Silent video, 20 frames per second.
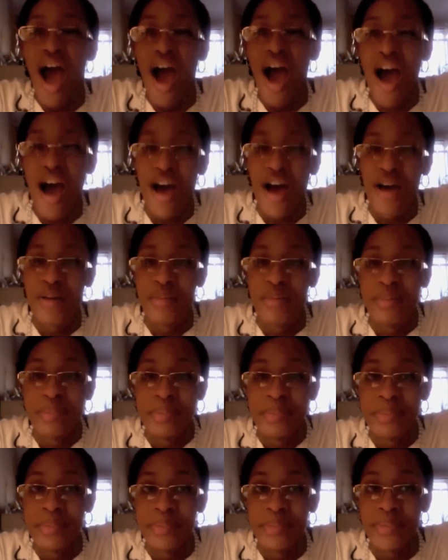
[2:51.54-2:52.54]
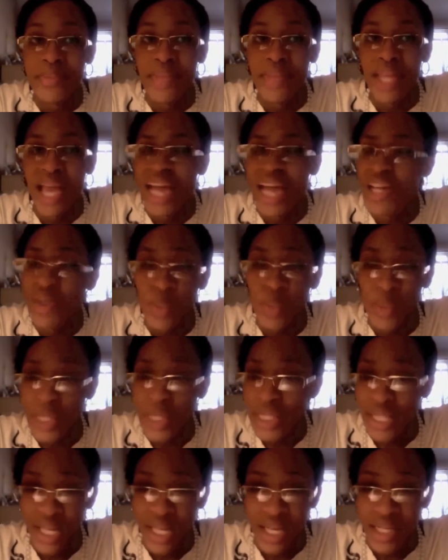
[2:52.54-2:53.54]
I don't
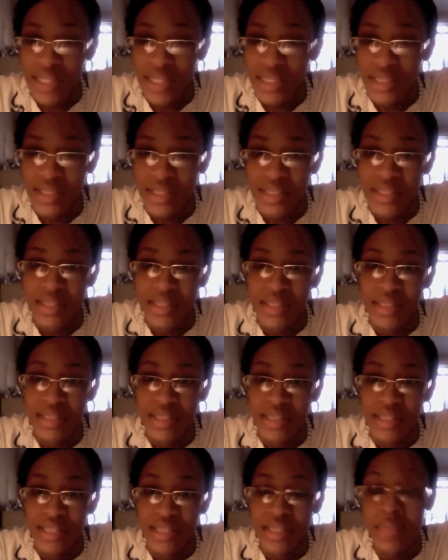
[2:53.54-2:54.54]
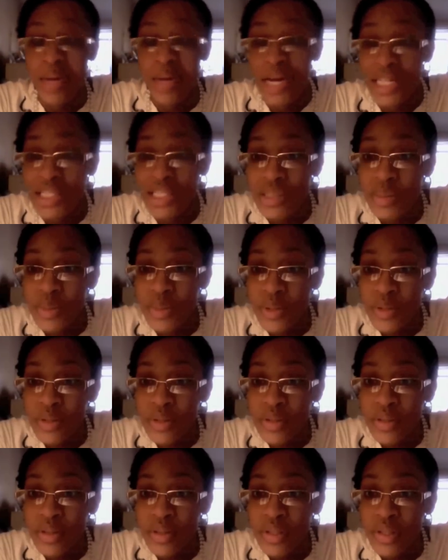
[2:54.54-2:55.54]
want that. It's possible.